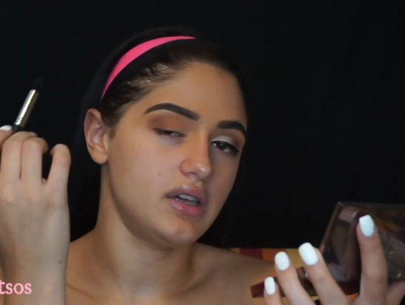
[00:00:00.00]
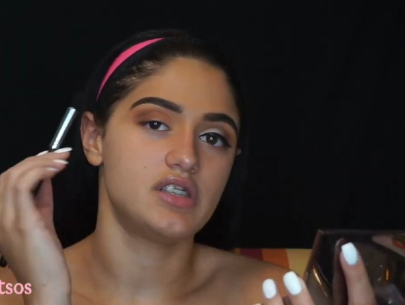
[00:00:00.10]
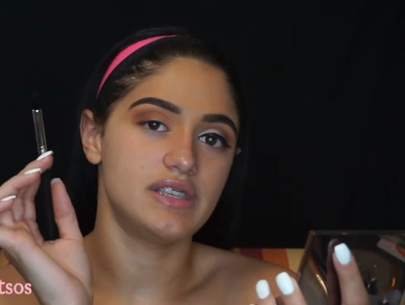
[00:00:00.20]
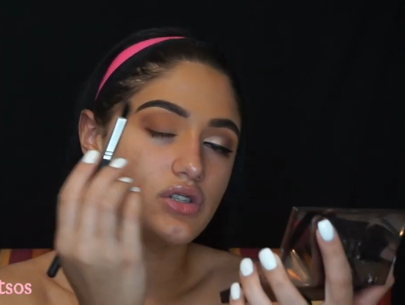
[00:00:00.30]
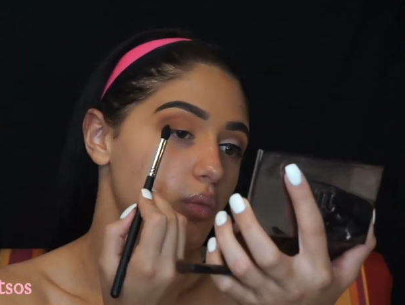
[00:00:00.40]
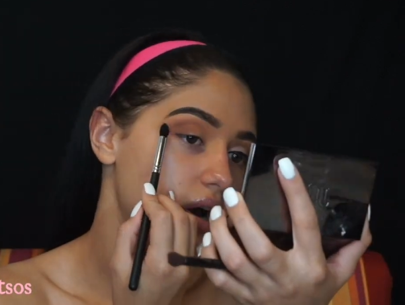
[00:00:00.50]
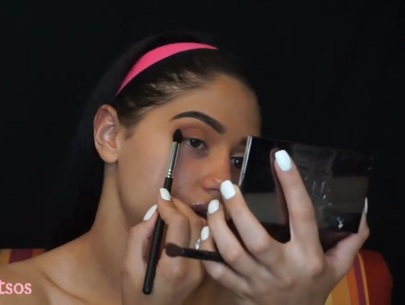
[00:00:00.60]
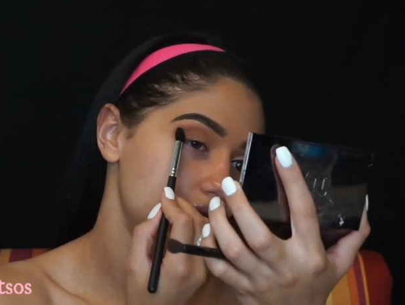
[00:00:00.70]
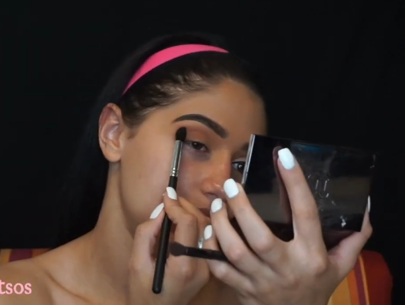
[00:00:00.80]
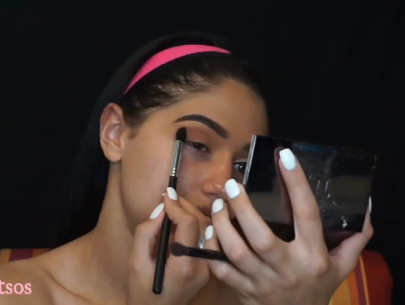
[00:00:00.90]
Okay, so
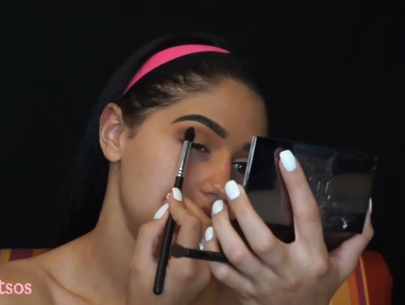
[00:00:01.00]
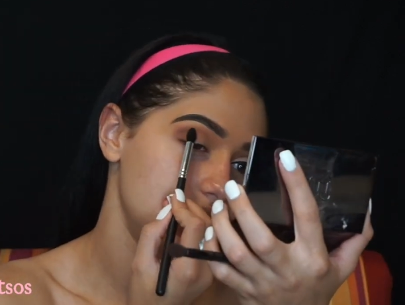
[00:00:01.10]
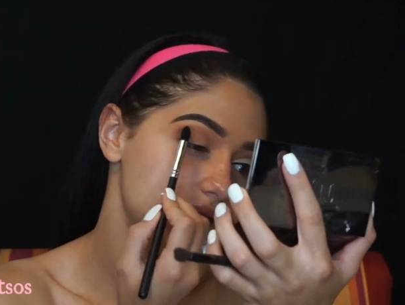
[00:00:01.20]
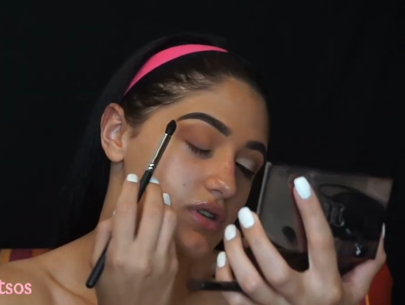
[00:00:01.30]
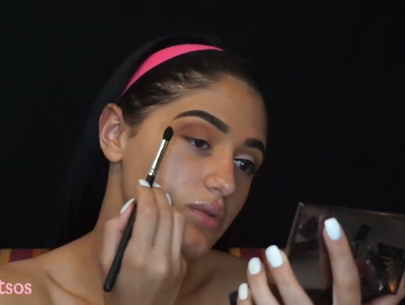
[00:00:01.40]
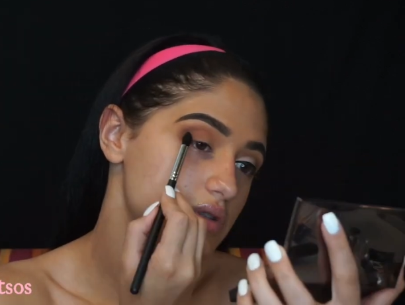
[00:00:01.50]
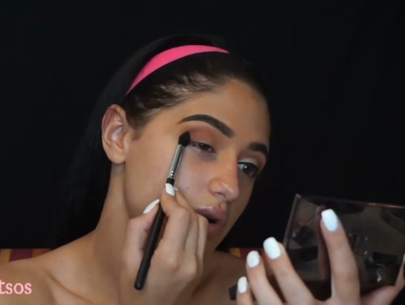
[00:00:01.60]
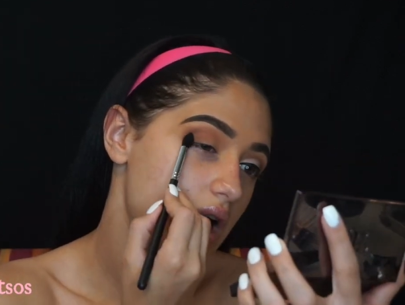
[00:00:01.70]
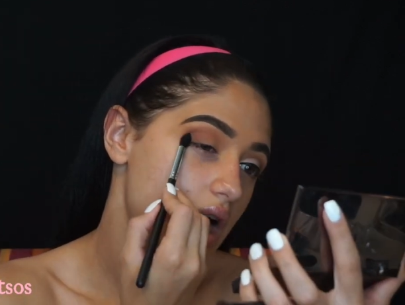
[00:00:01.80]
this has no product on it.